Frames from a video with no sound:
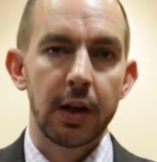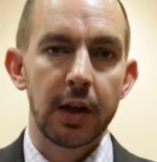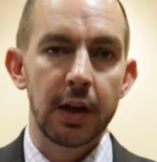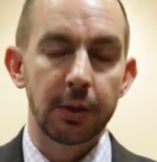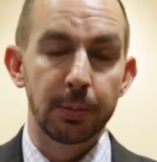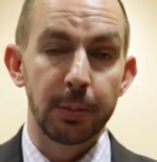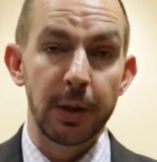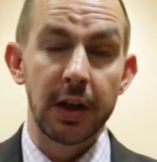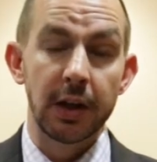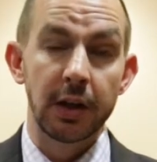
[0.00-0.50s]

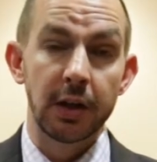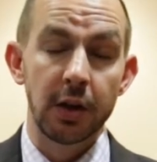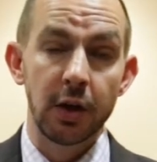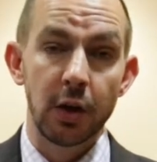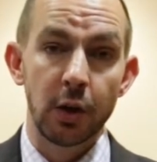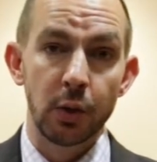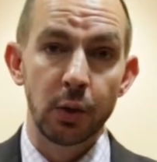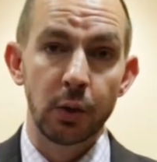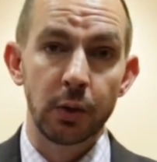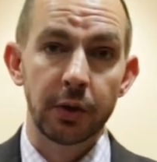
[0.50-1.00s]
is being
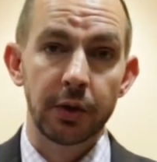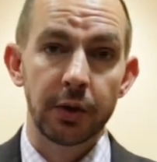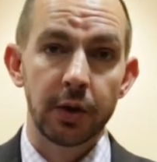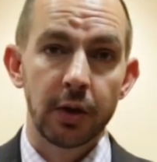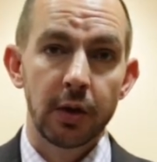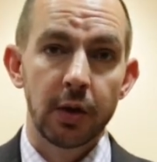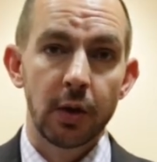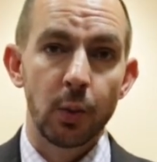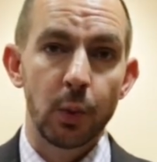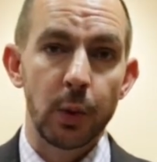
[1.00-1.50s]
used,
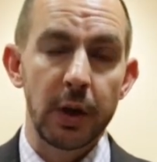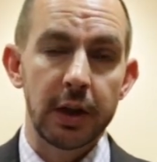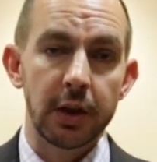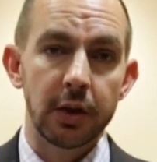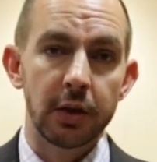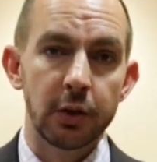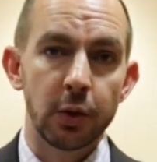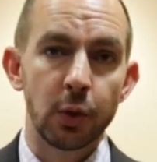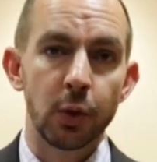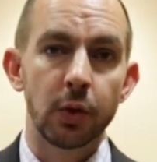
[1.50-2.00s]
we
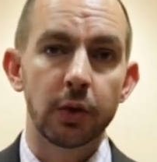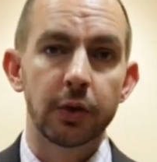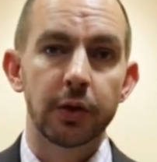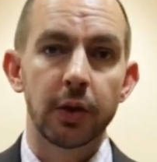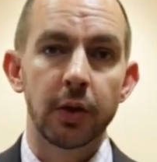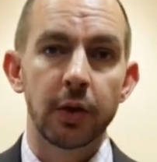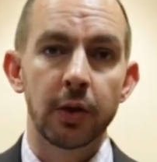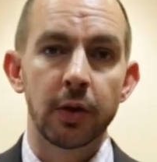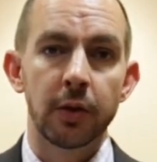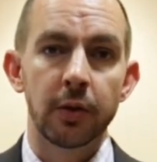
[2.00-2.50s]
can talk
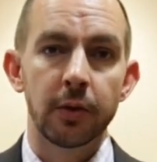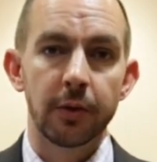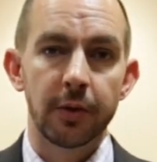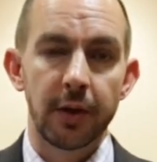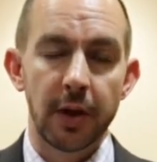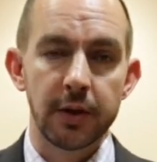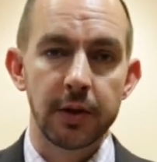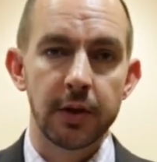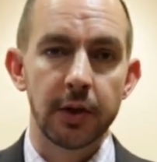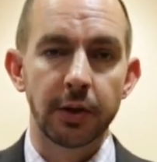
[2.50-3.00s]
to
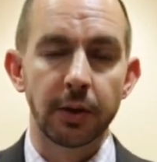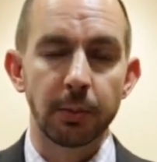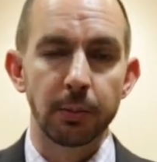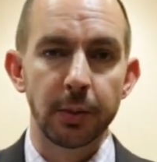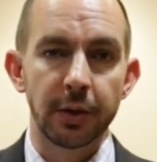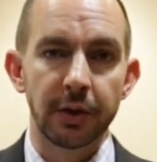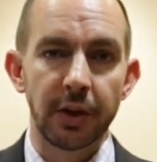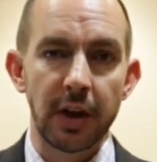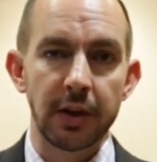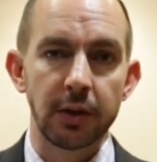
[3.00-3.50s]
funders
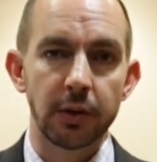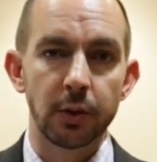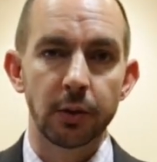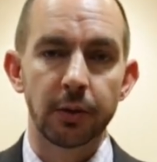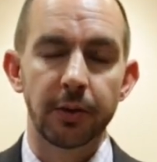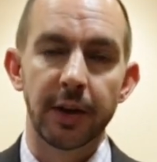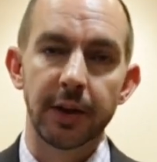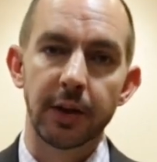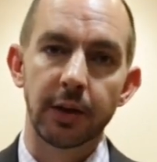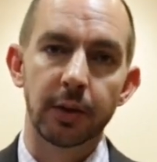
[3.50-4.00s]
and
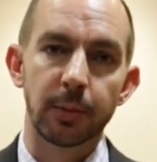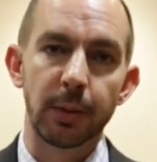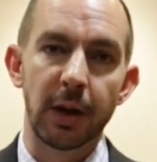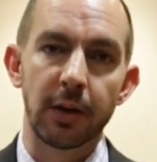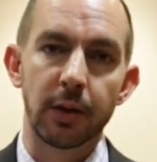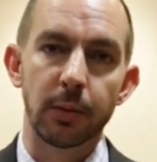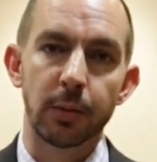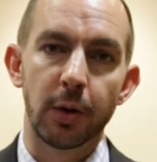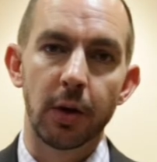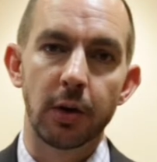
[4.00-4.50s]
potential funders
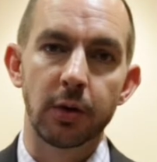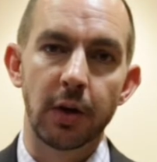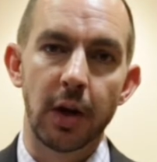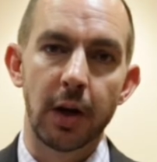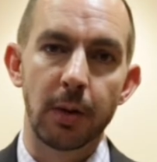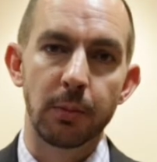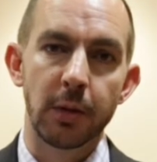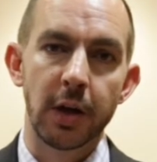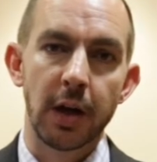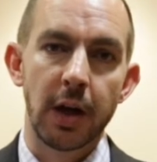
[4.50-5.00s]
about the
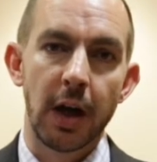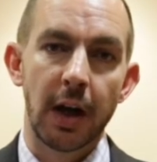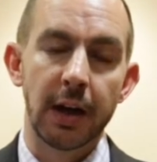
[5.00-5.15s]
programme